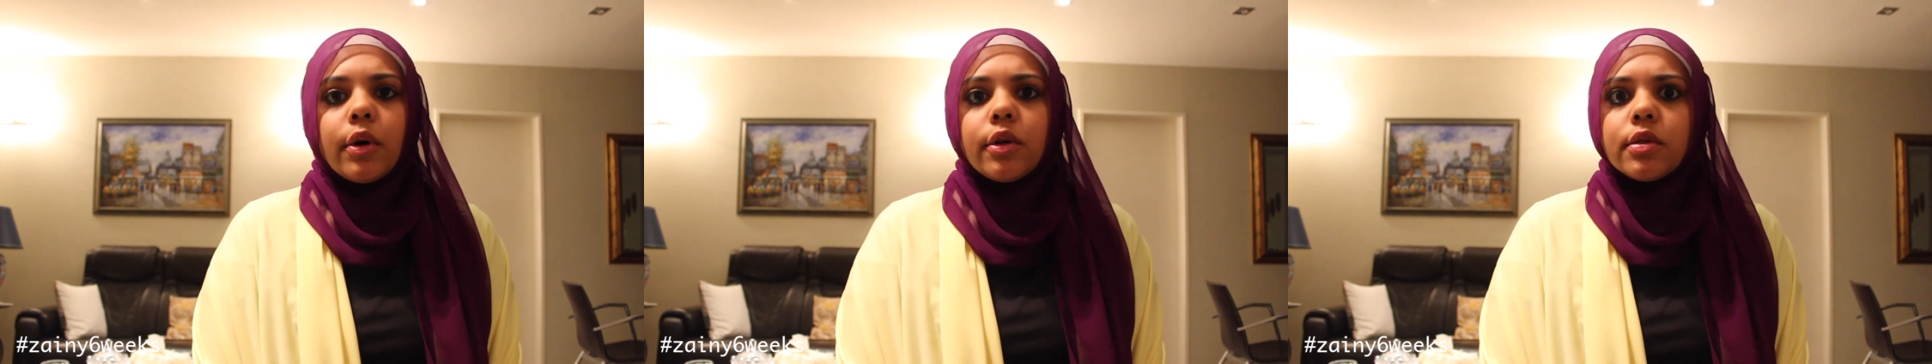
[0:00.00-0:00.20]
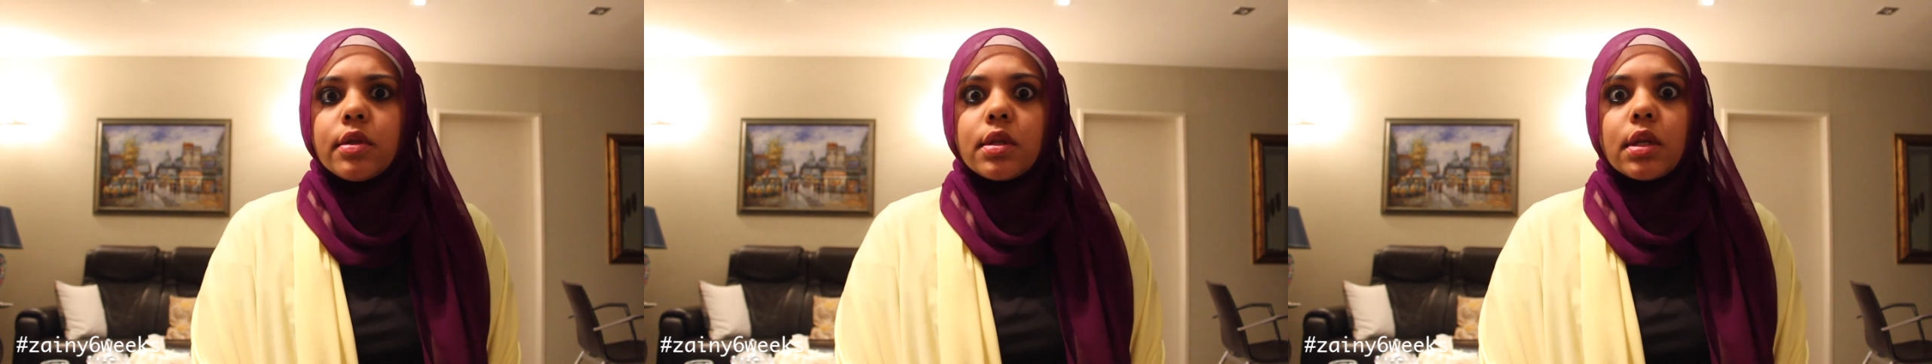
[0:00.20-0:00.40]

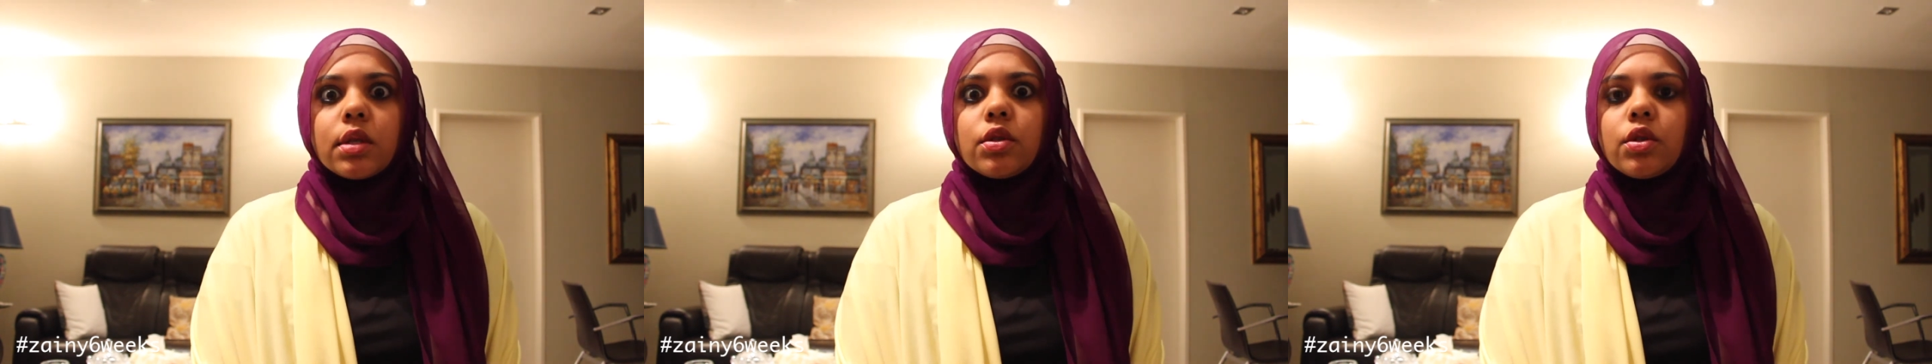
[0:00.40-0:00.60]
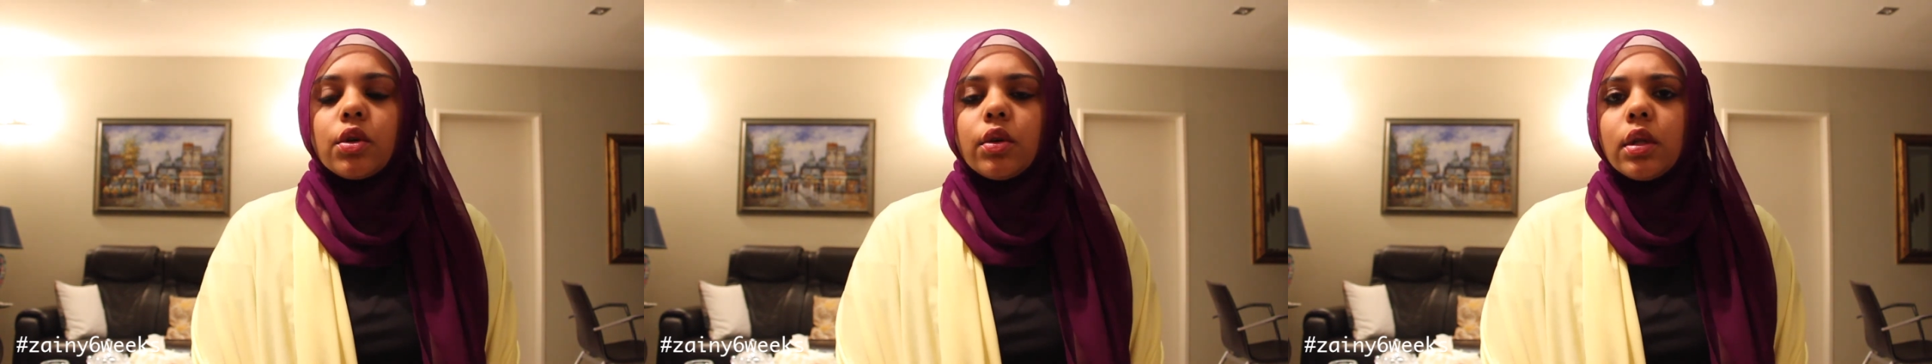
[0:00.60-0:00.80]
post,
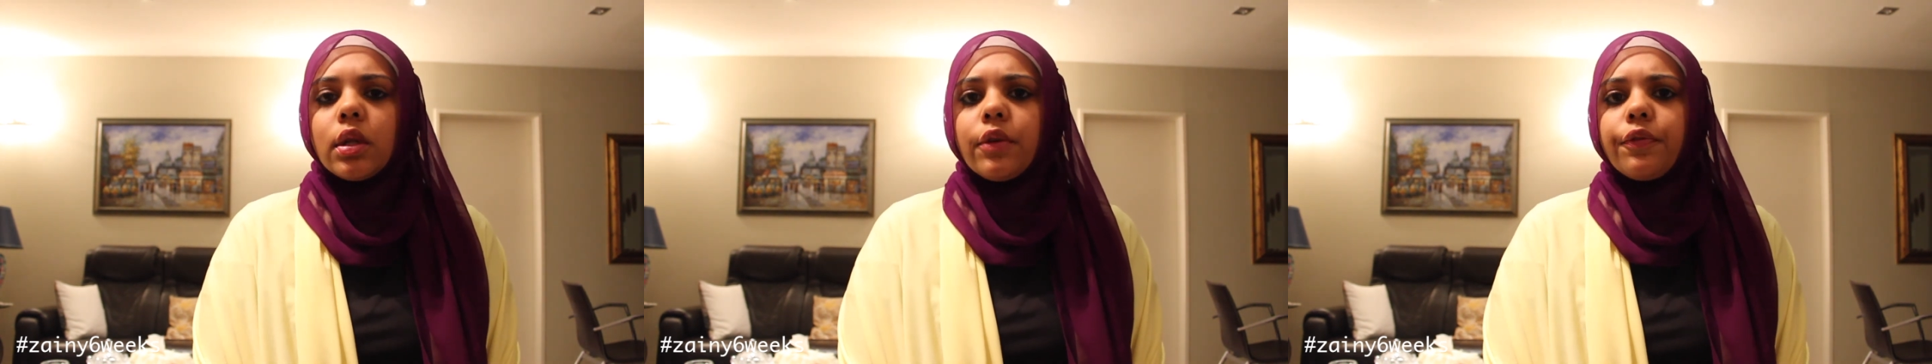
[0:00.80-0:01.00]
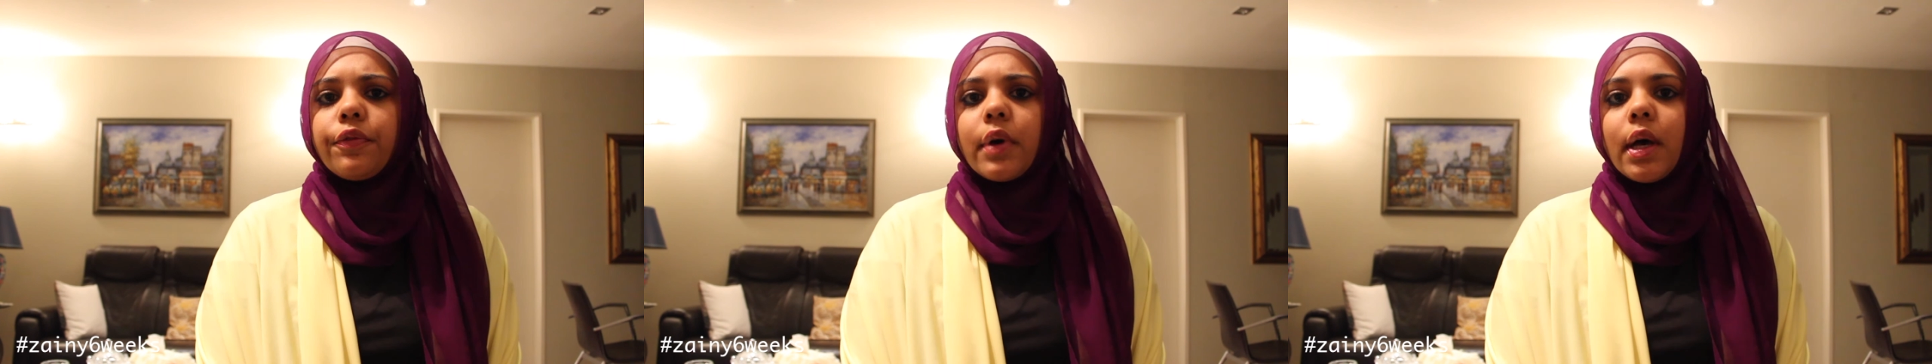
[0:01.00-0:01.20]
that's
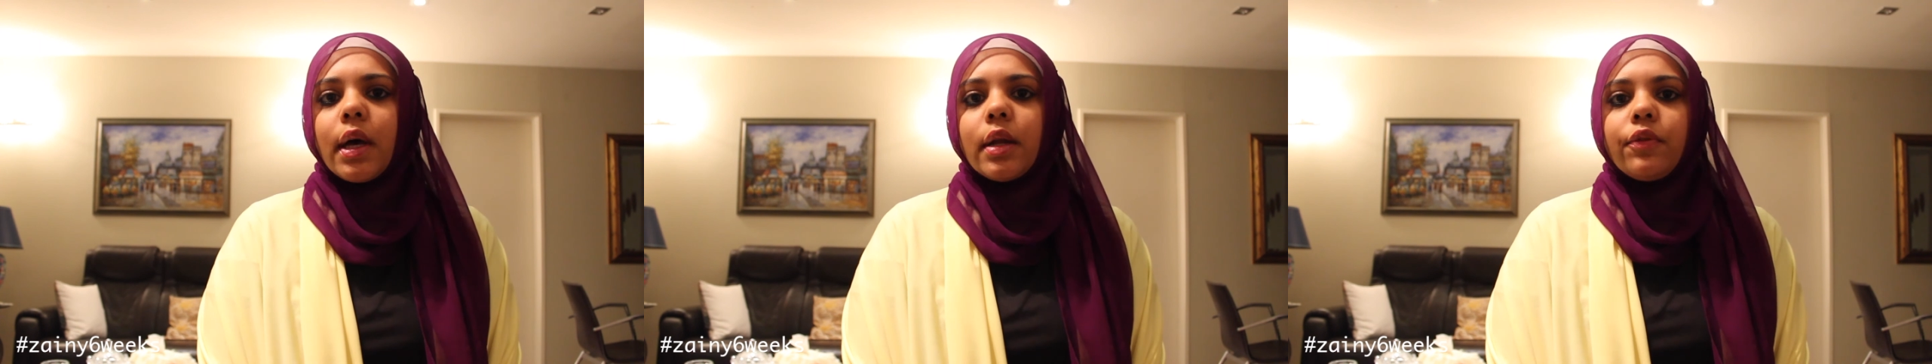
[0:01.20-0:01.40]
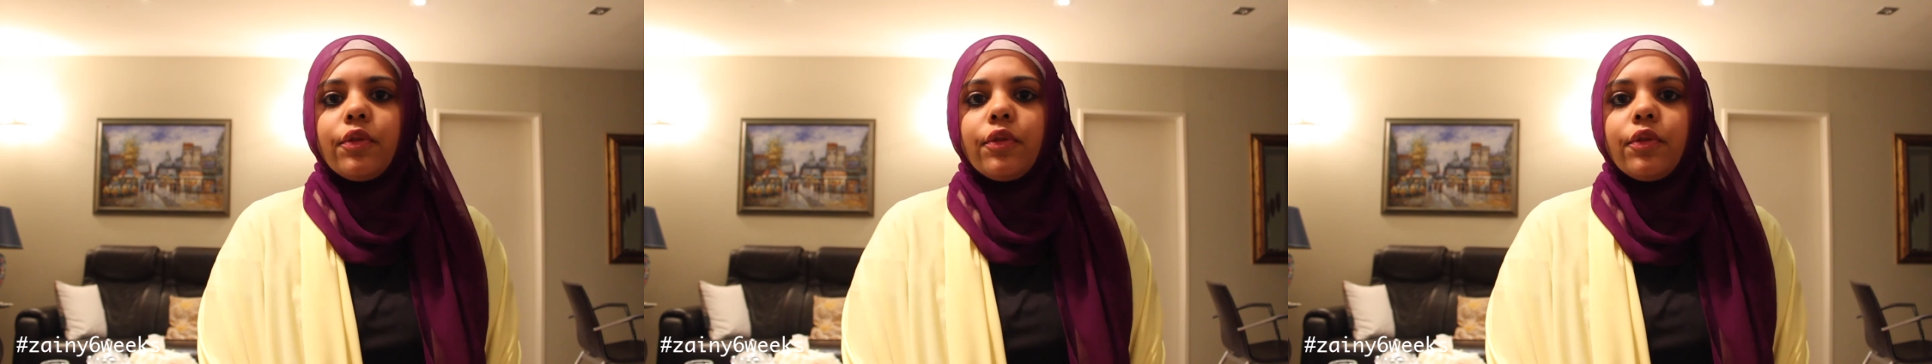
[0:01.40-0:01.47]
totally fine.